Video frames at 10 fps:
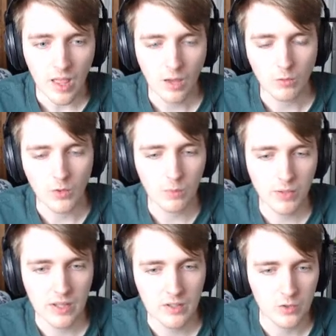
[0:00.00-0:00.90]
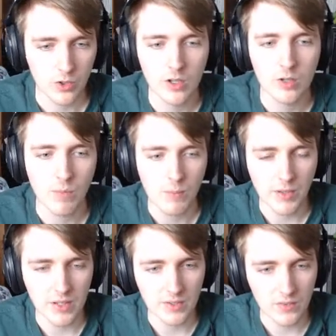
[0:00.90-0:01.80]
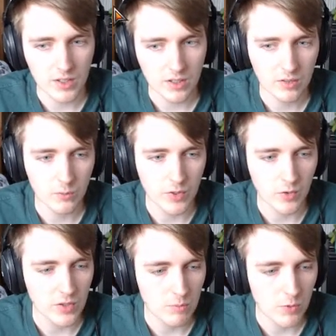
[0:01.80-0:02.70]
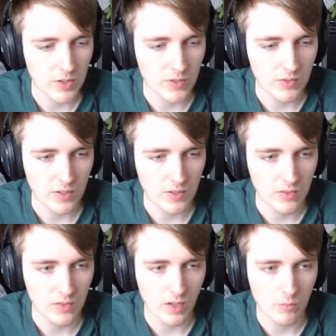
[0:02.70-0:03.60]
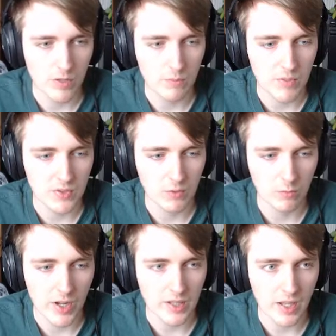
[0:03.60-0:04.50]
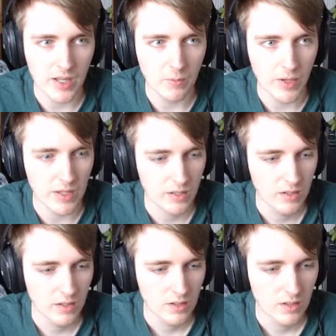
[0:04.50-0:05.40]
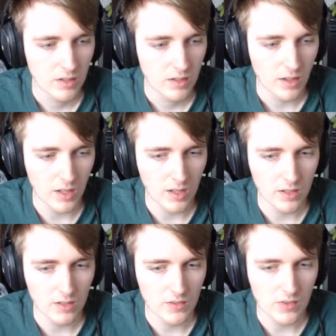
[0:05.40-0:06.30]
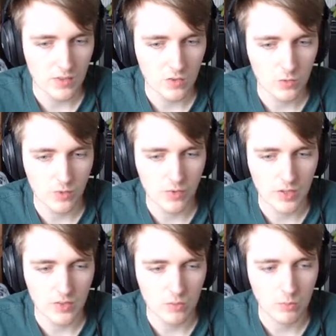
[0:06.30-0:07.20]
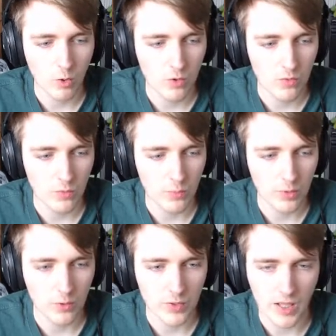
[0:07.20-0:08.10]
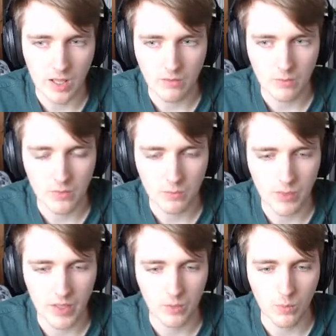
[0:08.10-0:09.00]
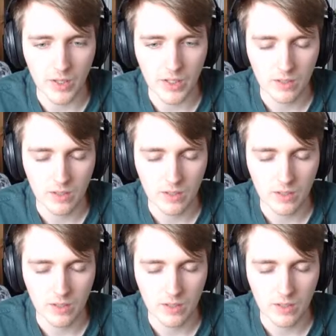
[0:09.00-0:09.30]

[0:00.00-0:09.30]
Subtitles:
I will not play the Triumph. I plan to cycle it. We don't need more than 6, and we're missing red anyway. So this just provides us more of what we already have, which is black and white.